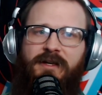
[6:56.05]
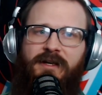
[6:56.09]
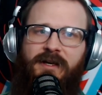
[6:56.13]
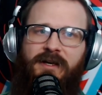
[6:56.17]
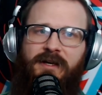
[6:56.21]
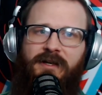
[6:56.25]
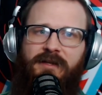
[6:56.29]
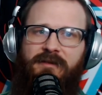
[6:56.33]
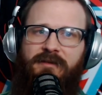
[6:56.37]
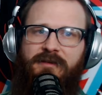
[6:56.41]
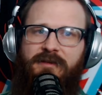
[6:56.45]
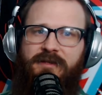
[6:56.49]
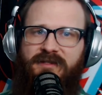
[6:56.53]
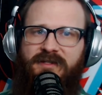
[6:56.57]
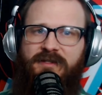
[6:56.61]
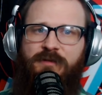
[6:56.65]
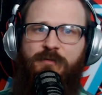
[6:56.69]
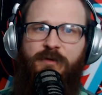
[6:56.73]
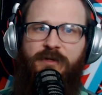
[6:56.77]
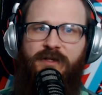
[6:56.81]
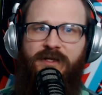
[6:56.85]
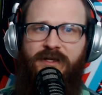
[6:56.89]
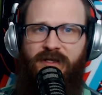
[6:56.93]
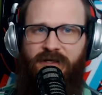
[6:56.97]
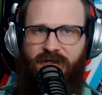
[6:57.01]
And this is
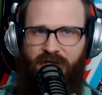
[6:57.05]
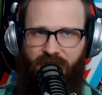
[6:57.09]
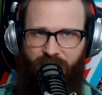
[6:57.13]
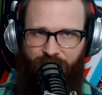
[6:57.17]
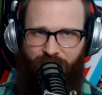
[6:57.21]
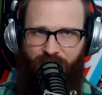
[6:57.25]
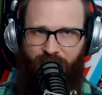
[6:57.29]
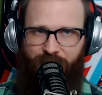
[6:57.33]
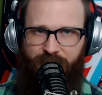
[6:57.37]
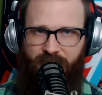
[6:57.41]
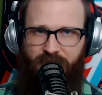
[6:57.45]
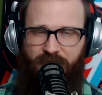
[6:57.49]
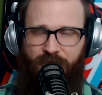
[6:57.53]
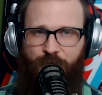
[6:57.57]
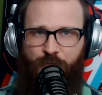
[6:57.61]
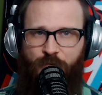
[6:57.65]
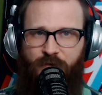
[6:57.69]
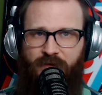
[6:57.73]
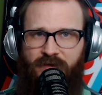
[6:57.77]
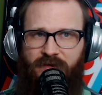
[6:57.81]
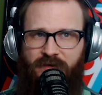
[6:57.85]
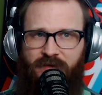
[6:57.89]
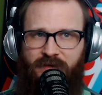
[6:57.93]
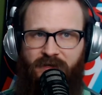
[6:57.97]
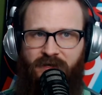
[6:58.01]
what they ended up coming up
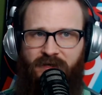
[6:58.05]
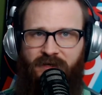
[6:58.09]
with.